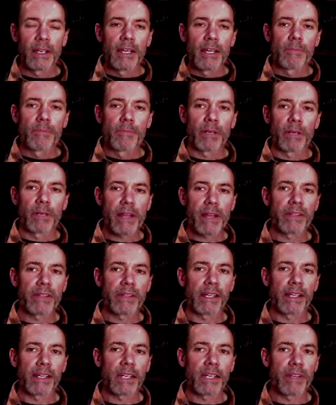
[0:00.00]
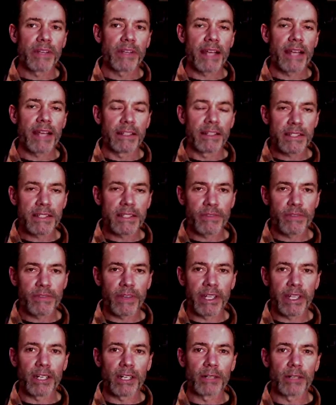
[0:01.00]
But rather than cover that in this
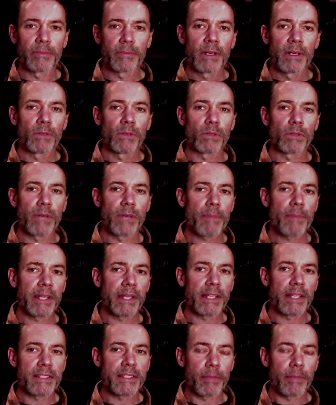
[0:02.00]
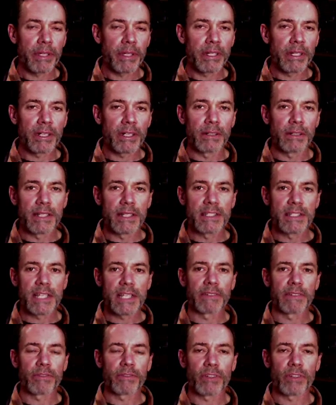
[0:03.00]
video, we'll wrap things up here and save
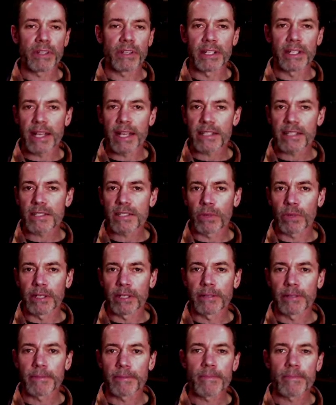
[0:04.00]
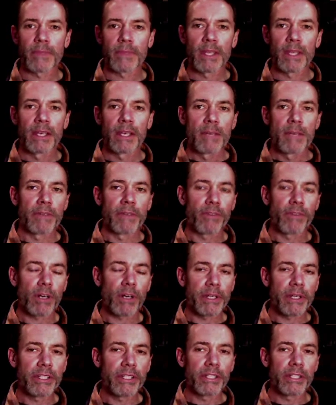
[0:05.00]
it for the next one. Before we
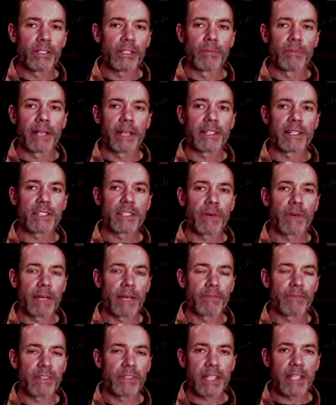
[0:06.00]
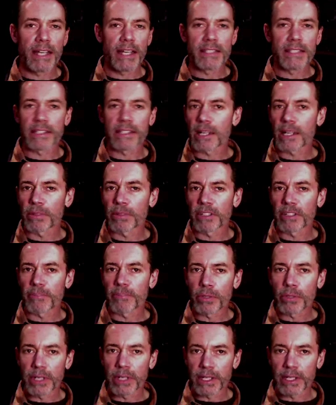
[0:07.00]
do, I just want to emphasize a couple of
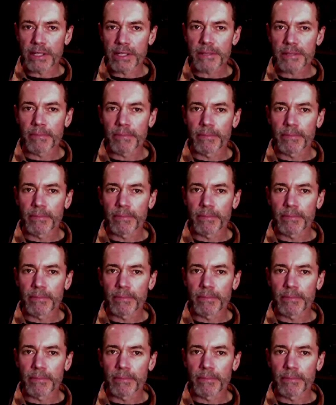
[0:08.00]
points.